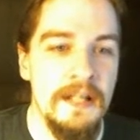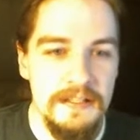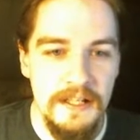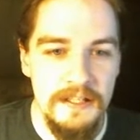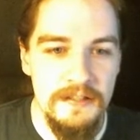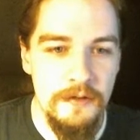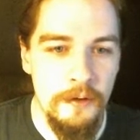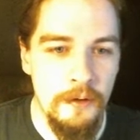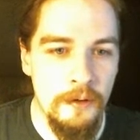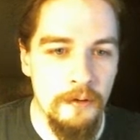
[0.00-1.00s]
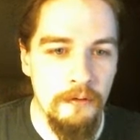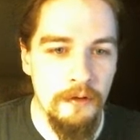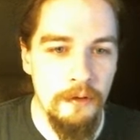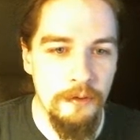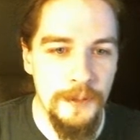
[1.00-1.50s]
It's a nice little
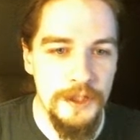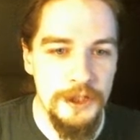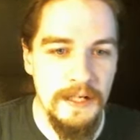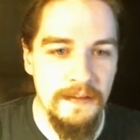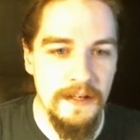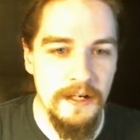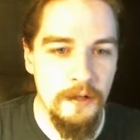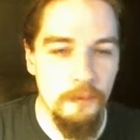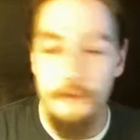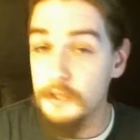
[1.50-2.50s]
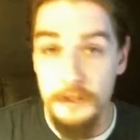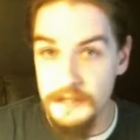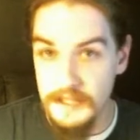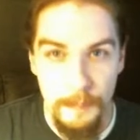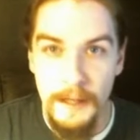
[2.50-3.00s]
3-shot there, whether you're
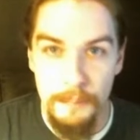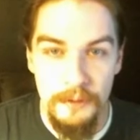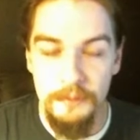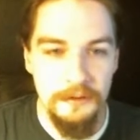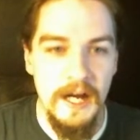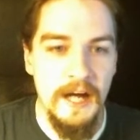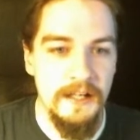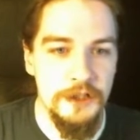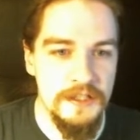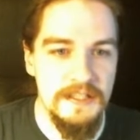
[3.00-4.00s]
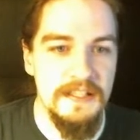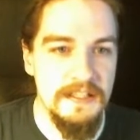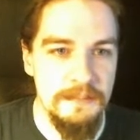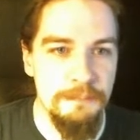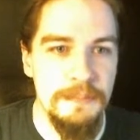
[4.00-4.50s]
using a pet build or not, just to
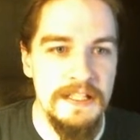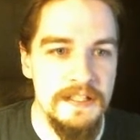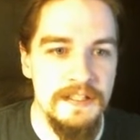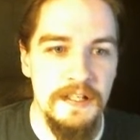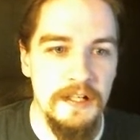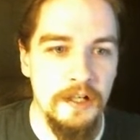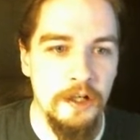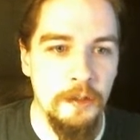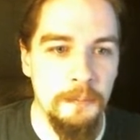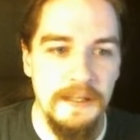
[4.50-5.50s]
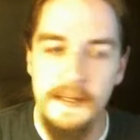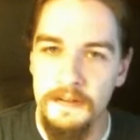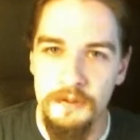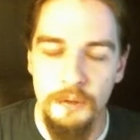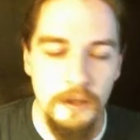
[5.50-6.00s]
meet some
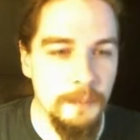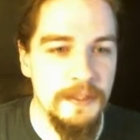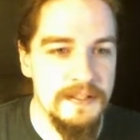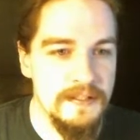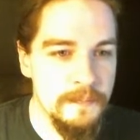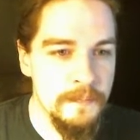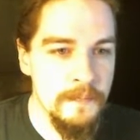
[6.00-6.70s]
chaos requirements.